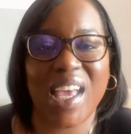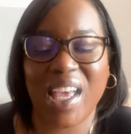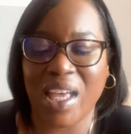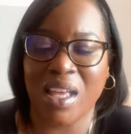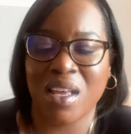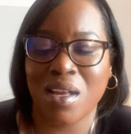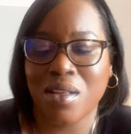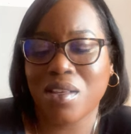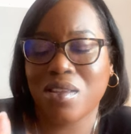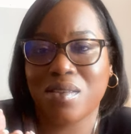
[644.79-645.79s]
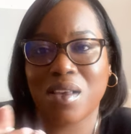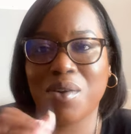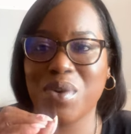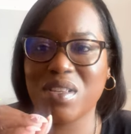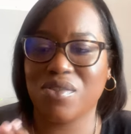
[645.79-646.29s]
eh, this
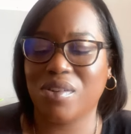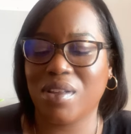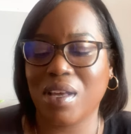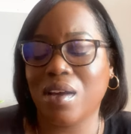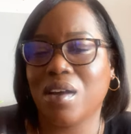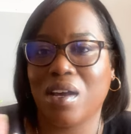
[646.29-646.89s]
set wasn't all that.